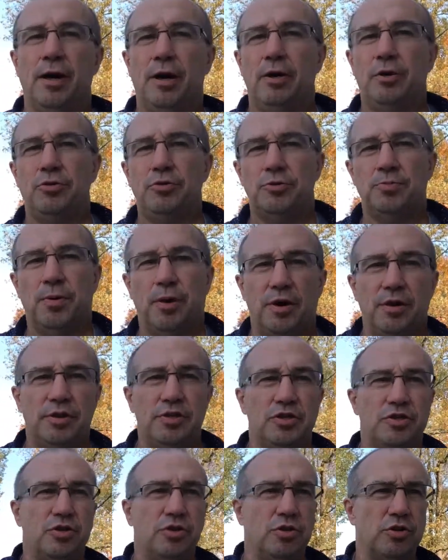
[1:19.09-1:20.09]
who was part of
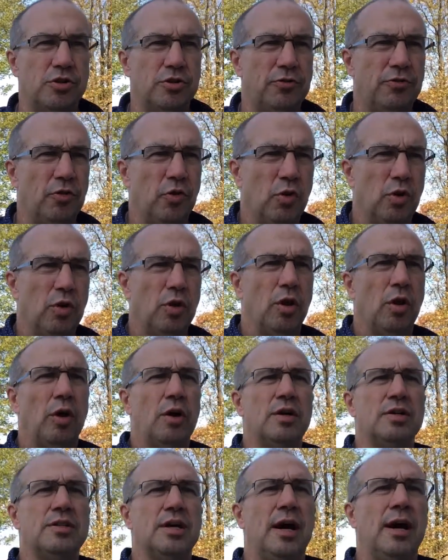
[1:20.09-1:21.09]
this church for a
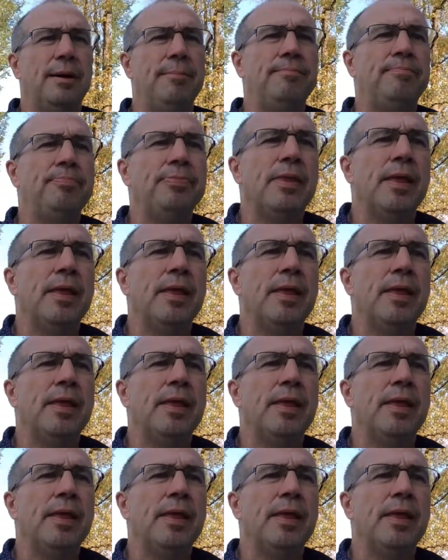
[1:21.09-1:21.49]
long time.